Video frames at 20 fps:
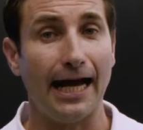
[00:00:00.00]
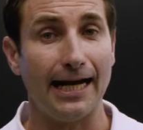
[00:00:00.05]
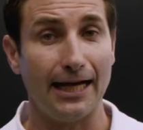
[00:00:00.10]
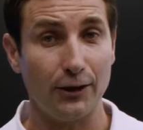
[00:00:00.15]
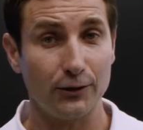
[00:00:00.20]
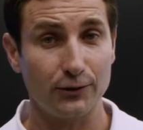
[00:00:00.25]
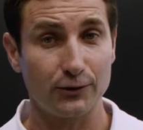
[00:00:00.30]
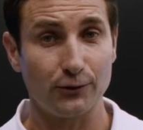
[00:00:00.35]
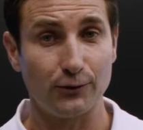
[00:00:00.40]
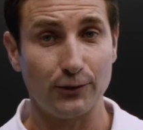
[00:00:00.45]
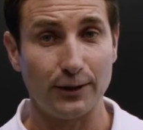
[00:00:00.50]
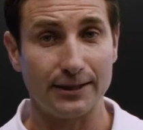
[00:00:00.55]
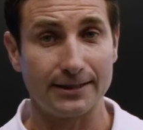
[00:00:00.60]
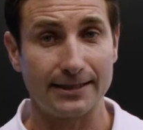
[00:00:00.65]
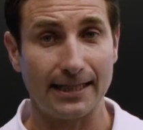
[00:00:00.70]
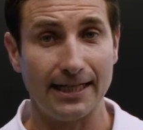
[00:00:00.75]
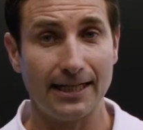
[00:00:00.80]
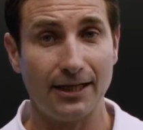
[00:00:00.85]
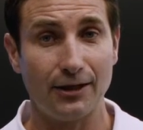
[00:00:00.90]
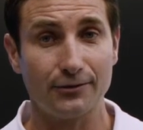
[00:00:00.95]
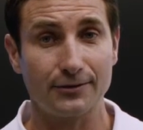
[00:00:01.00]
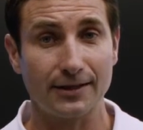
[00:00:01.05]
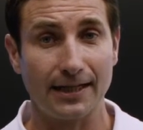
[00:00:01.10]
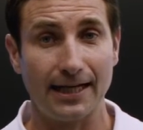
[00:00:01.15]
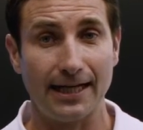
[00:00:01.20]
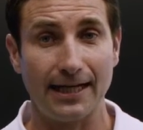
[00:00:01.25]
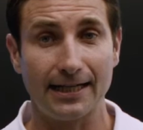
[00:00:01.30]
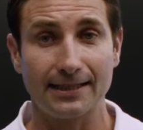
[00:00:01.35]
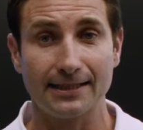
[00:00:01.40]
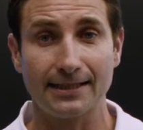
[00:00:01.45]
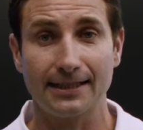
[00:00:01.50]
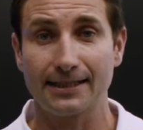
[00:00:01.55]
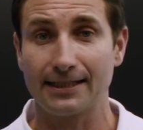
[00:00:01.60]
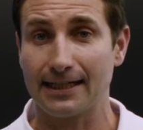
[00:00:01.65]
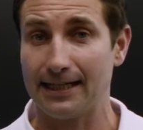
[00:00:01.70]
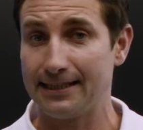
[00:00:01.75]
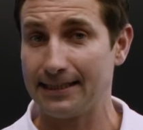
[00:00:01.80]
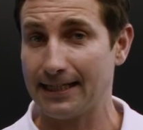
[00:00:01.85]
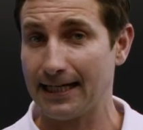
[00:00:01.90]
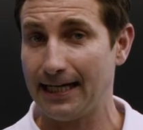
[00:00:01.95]
Once complete, a scanning
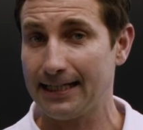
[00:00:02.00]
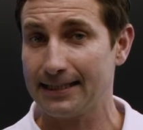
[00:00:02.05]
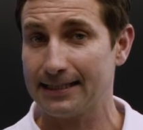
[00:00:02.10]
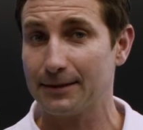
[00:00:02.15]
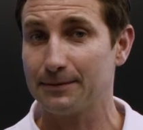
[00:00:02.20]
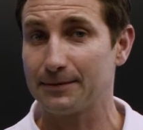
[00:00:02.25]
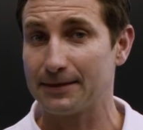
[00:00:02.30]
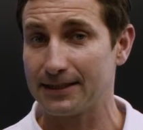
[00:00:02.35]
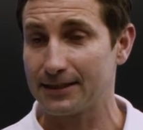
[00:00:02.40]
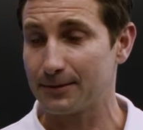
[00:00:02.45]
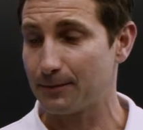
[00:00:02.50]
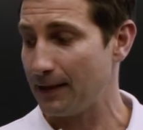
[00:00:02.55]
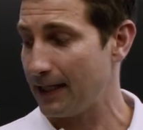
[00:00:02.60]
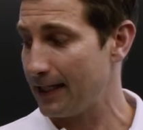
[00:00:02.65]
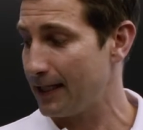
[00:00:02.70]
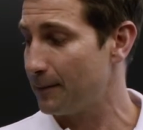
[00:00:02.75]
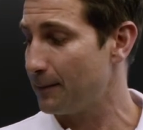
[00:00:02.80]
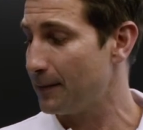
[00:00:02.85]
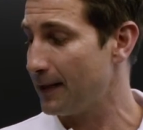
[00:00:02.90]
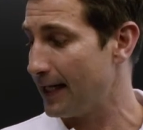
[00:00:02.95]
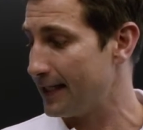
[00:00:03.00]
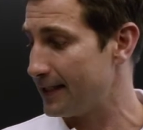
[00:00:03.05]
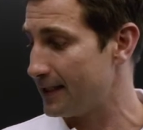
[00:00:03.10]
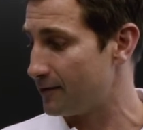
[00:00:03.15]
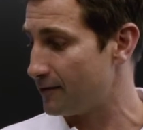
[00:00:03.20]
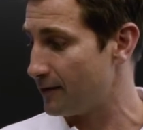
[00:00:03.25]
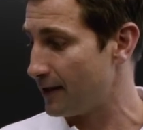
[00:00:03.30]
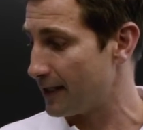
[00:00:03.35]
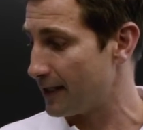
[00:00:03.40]
task can be finished off on the display